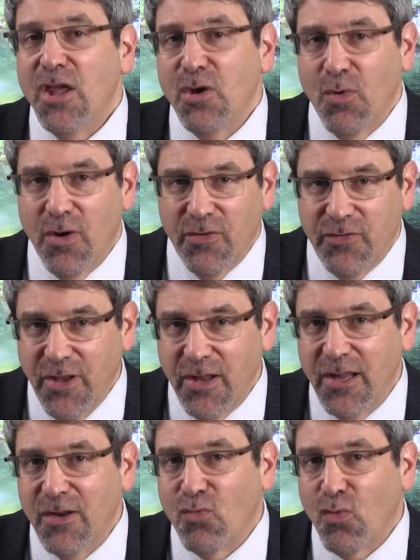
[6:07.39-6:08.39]
You want to see
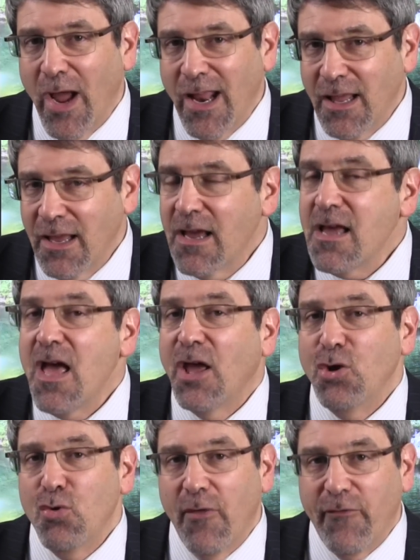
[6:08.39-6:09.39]
it in writing.
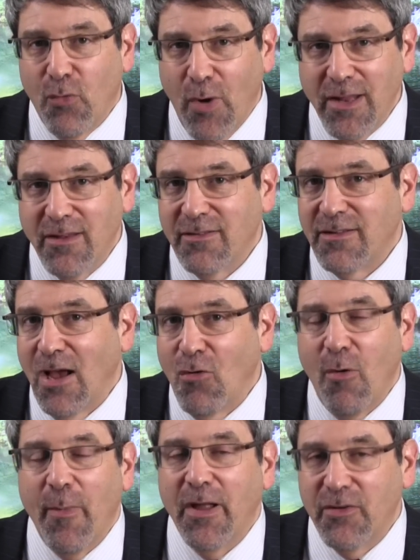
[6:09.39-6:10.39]
You have a right to say, I
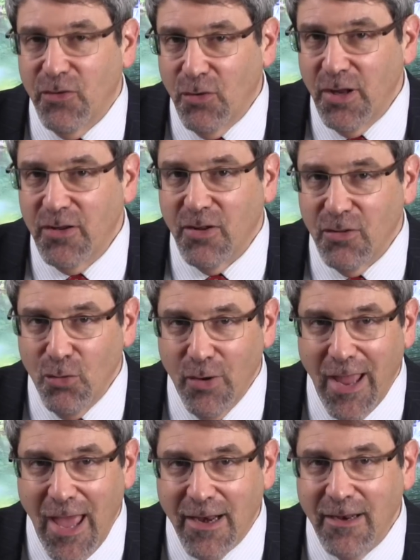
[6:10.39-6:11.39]
want my attorney to
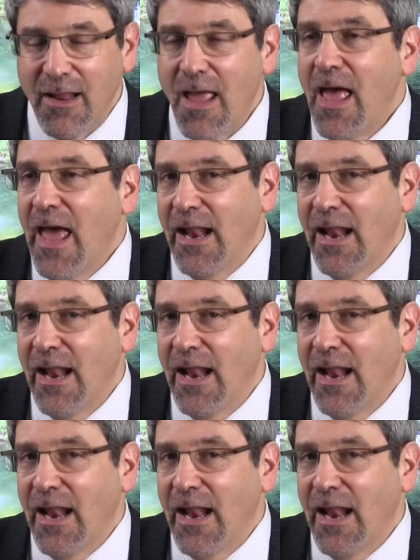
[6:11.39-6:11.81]
look at it.